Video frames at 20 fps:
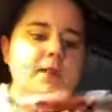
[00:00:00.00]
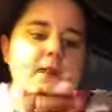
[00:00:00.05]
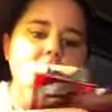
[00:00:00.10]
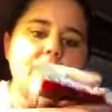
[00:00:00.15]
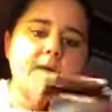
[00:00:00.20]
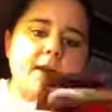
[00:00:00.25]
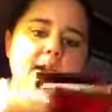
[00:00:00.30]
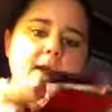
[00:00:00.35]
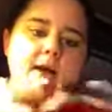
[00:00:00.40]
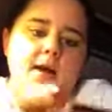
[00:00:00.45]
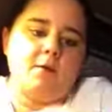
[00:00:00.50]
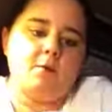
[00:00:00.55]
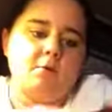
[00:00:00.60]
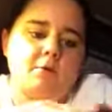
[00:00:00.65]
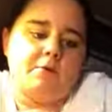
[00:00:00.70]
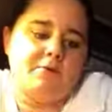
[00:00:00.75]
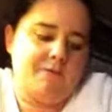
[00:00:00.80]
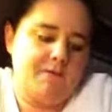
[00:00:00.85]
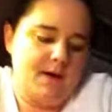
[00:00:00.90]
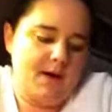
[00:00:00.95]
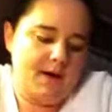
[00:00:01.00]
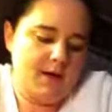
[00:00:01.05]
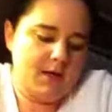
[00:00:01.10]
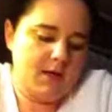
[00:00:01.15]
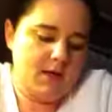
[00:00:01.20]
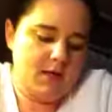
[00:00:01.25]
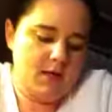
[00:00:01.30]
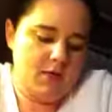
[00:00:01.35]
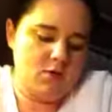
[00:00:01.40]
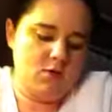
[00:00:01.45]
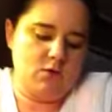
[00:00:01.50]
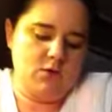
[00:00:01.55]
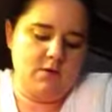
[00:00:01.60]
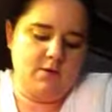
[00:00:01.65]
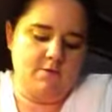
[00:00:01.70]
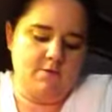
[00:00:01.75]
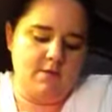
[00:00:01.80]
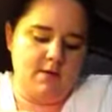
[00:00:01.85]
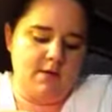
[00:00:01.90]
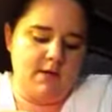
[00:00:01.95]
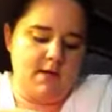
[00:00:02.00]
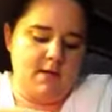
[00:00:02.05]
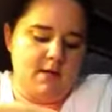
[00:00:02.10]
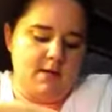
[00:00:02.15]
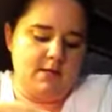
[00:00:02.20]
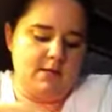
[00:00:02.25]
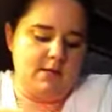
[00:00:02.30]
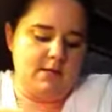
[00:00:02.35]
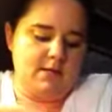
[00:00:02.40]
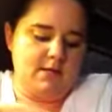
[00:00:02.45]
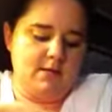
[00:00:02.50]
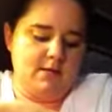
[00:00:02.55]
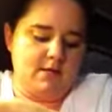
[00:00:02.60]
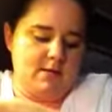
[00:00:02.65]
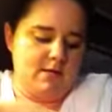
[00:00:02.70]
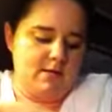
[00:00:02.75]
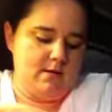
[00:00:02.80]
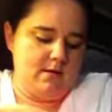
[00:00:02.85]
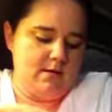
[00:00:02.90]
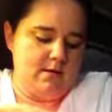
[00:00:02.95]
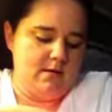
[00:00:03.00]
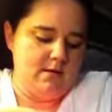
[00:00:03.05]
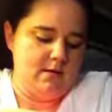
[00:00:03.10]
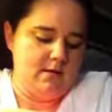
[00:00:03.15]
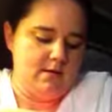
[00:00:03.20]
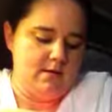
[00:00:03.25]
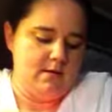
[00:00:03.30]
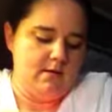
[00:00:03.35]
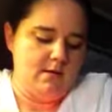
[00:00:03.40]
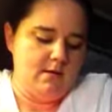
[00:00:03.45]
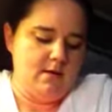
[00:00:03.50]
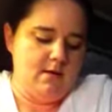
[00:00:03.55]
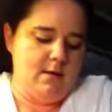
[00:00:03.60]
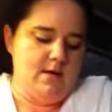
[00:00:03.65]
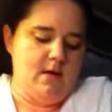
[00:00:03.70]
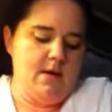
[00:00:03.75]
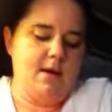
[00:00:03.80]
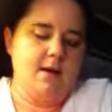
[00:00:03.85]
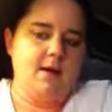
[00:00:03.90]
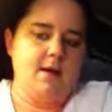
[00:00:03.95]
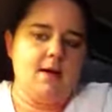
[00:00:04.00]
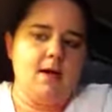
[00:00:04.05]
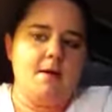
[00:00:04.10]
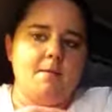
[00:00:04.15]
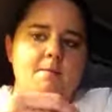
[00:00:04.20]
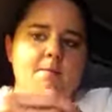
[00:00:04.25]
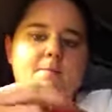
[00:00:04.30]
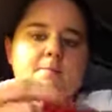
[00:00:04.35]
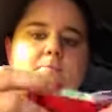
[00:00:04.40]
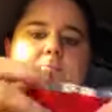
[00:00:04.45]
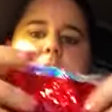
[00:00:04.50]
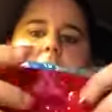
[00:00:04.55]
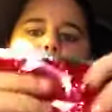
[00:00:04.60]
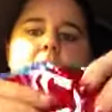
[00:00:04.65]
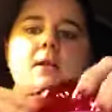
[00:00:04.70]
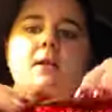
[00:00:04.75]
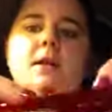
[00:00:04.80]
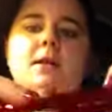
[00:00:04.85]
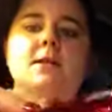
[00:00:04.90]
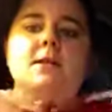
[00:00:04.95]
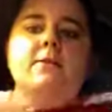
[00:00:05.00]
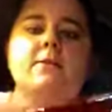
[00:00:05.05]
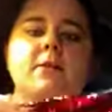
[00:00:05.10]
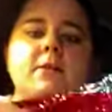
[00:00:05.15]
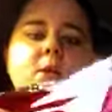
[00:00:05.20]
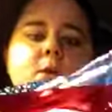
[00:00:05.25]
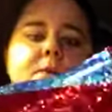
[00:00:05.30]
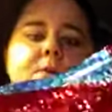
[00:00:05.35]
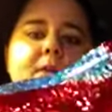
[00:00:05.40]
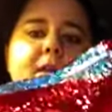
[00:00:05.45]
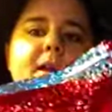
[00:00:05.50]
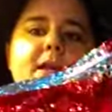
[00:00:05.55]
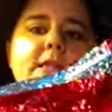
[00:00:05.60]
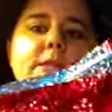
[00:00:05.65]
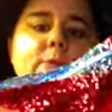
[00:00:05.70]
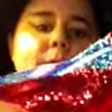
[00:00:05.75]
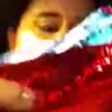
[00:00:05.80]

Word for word: And I will find a use for these and um, make lots of cute things